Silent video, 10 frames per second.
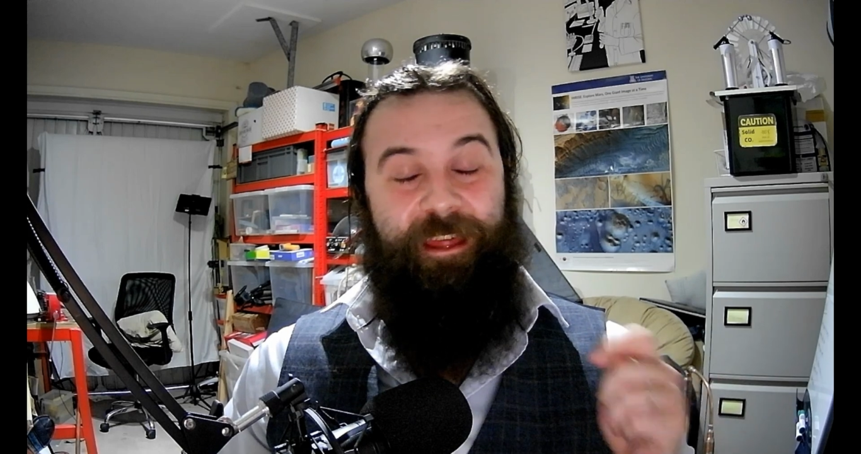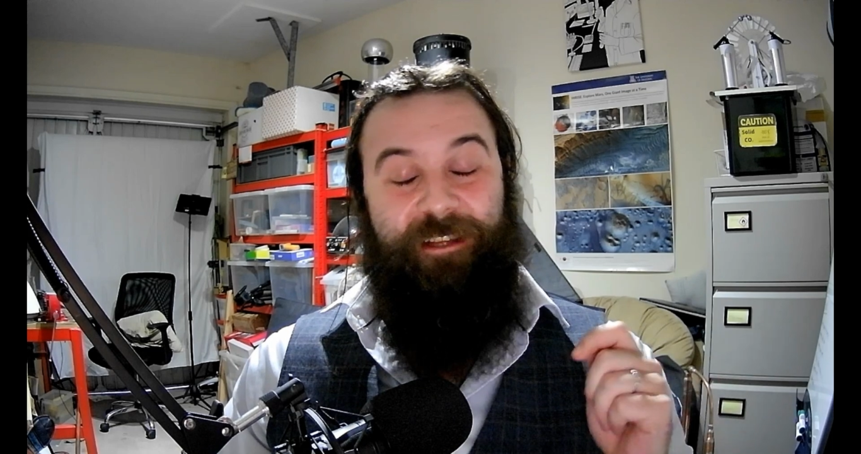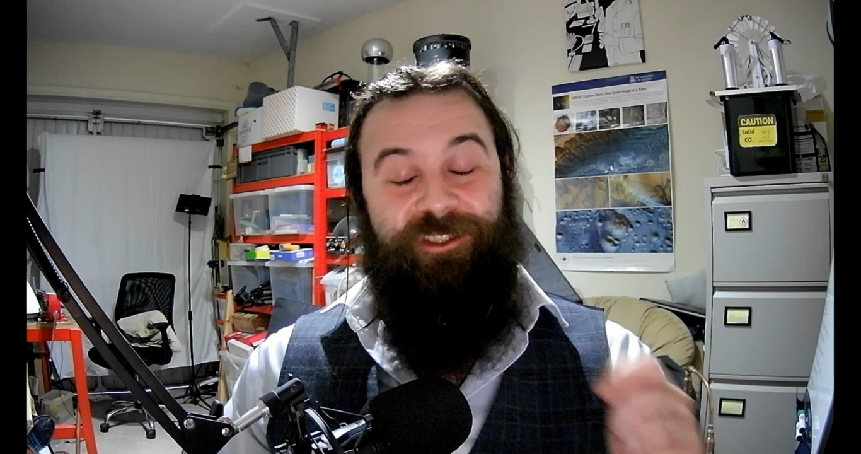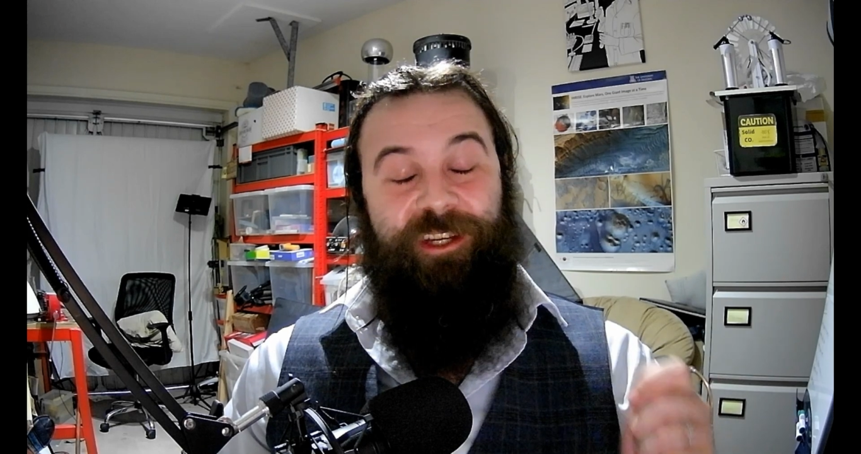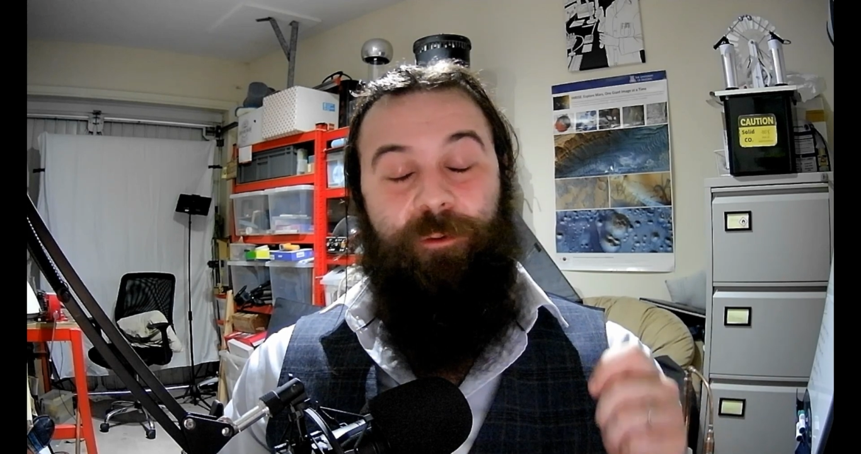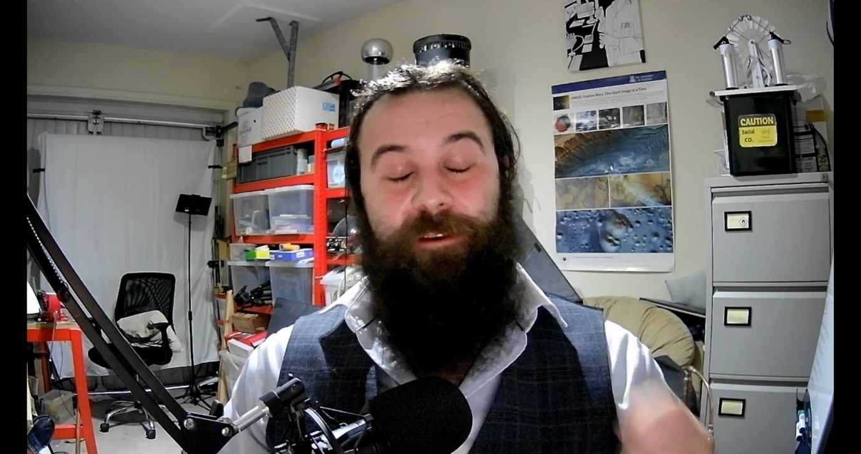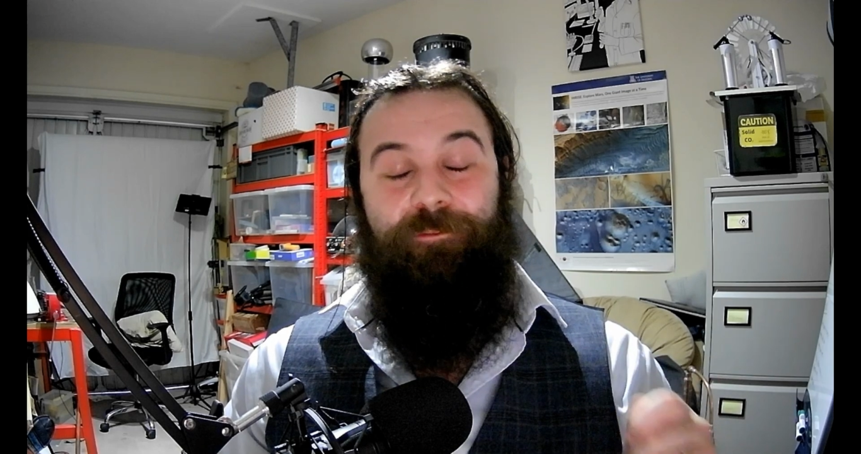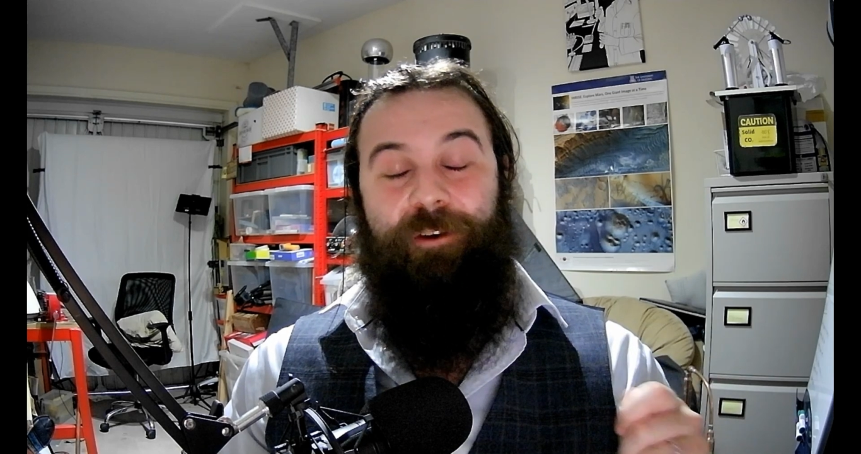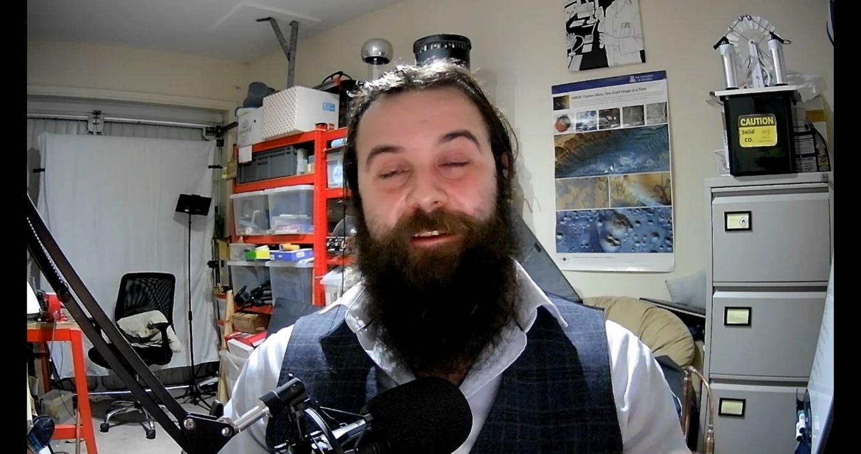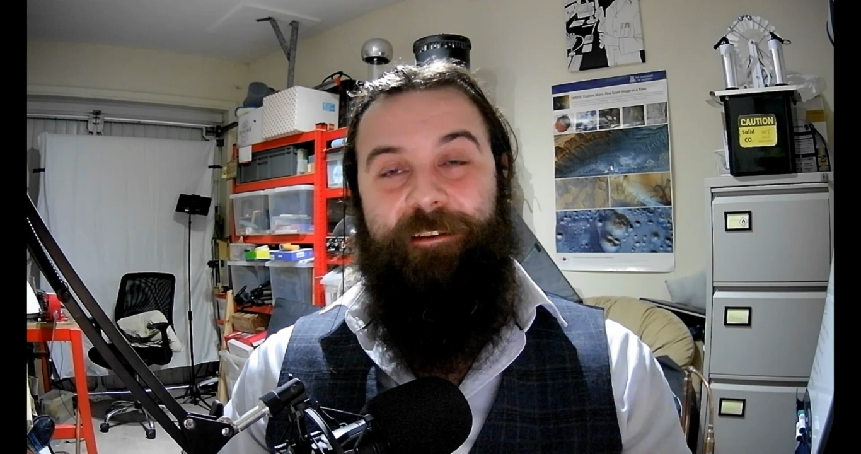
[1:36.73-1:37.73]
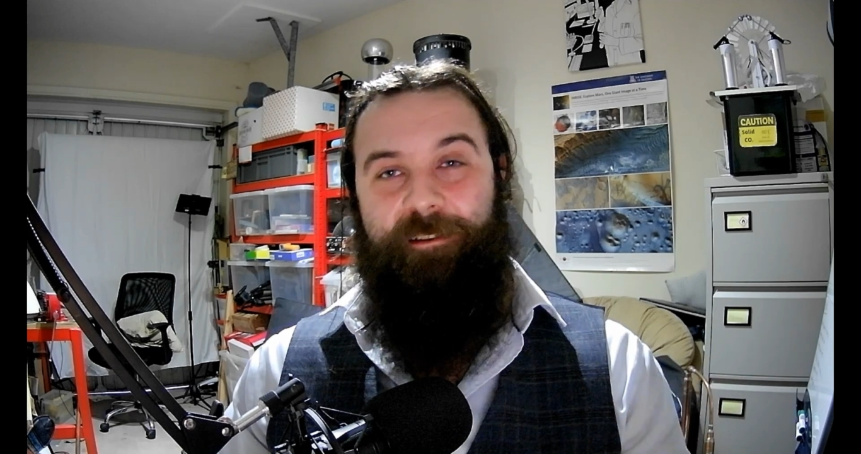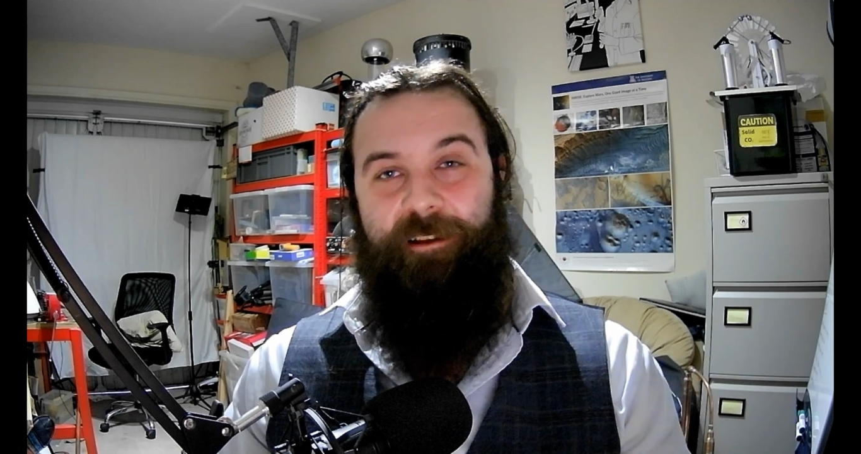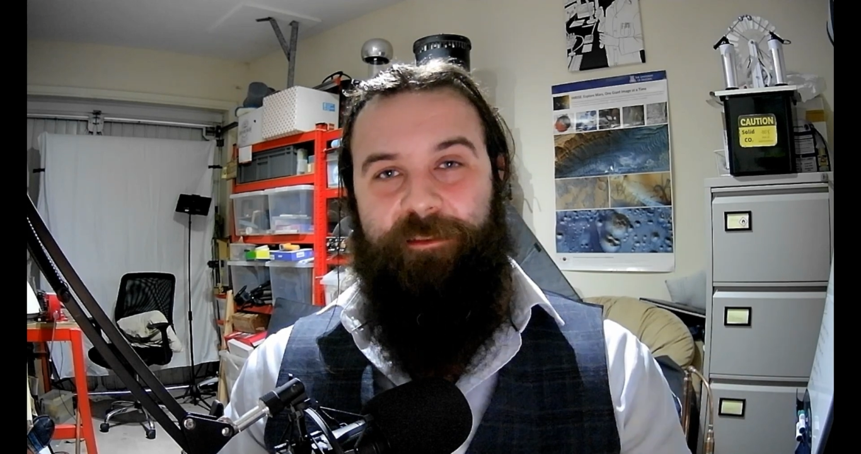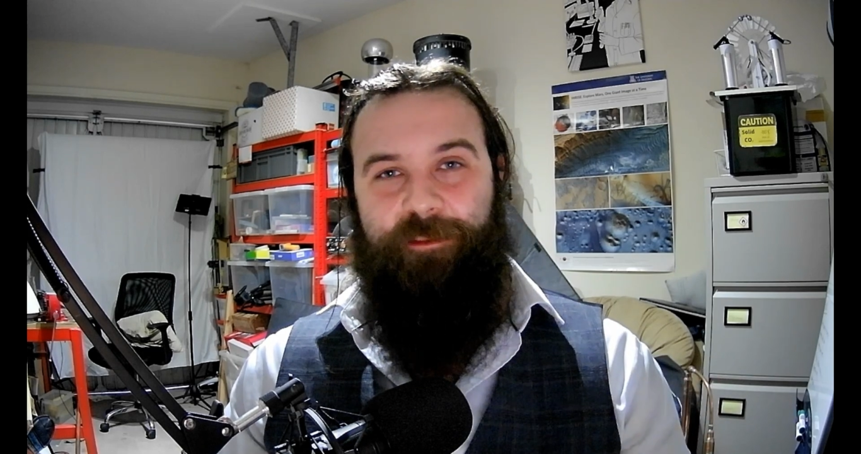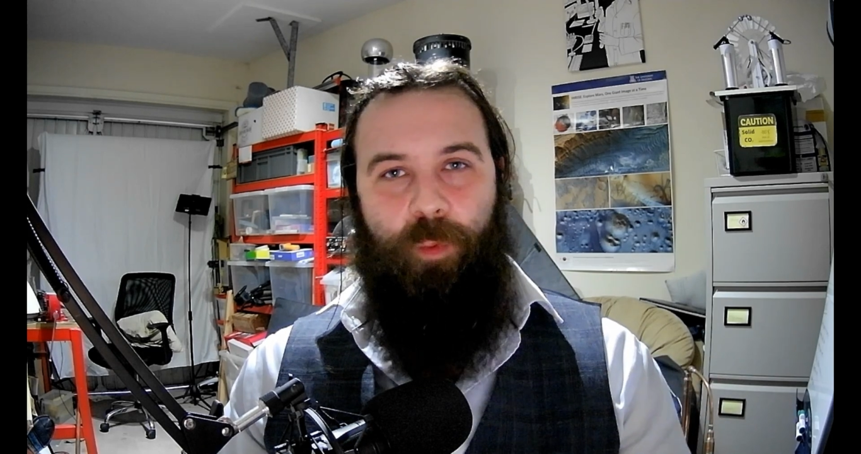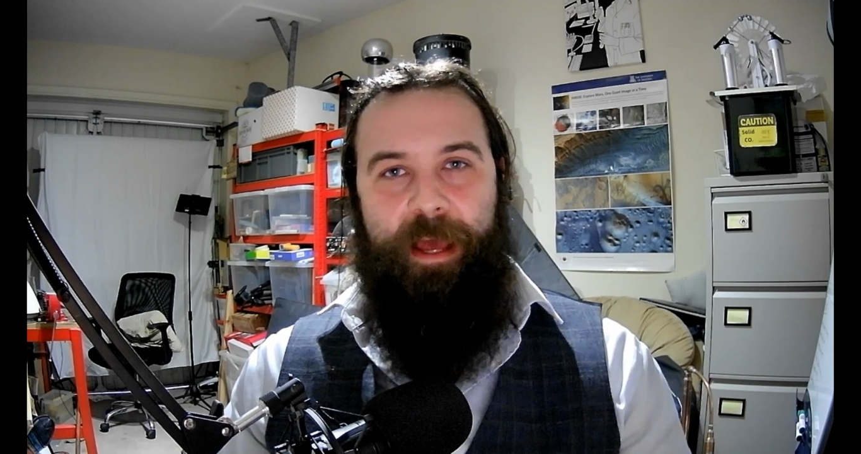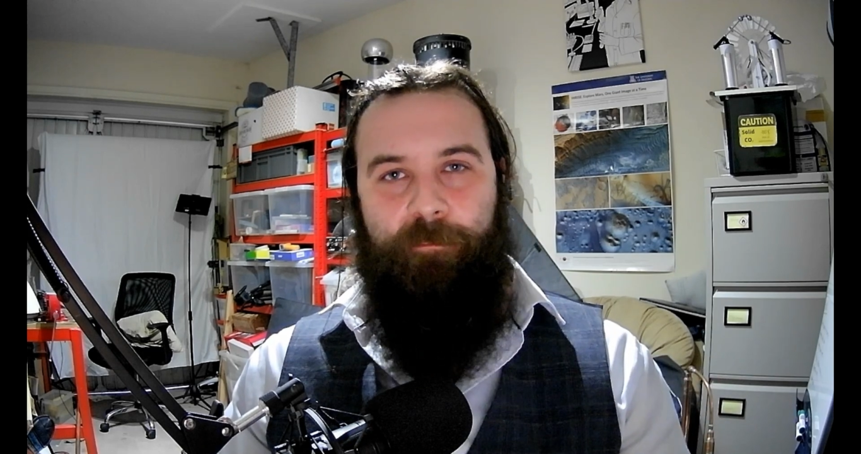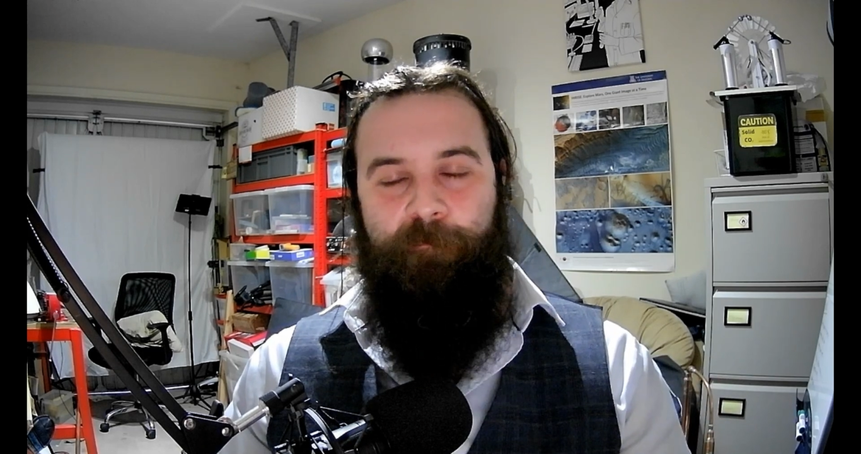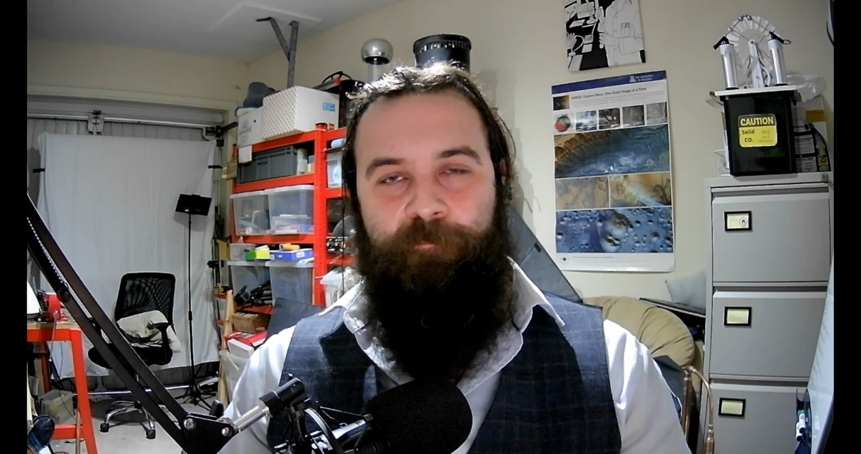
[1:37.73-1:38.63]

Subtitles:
that she will have written as well.